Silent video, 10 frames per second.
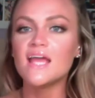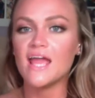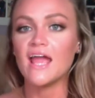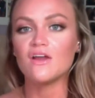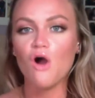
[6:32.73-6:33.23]

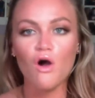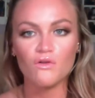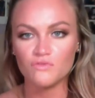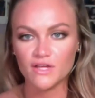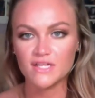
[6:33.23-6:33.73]
and all
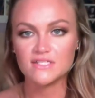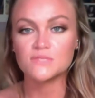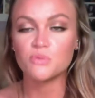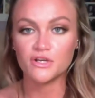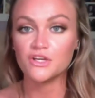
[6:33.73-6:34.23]
of it is
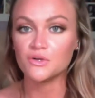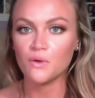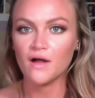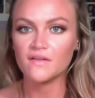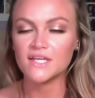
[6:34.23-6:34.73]
pretty good
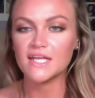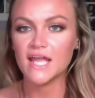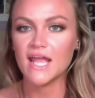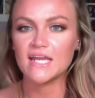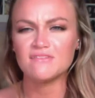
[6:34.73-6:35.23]
quality.
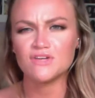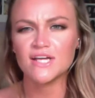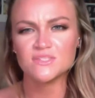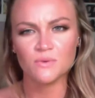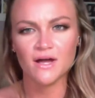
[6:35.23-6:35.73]
And if you
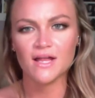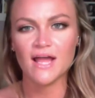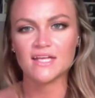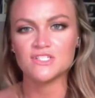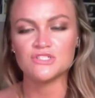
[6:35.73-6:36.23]
guys want, I
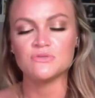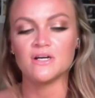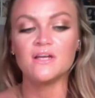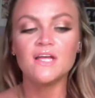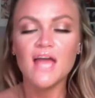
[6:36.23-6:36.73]
can do a
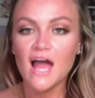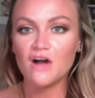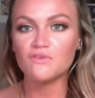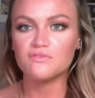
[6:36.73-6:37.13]
e.l.f.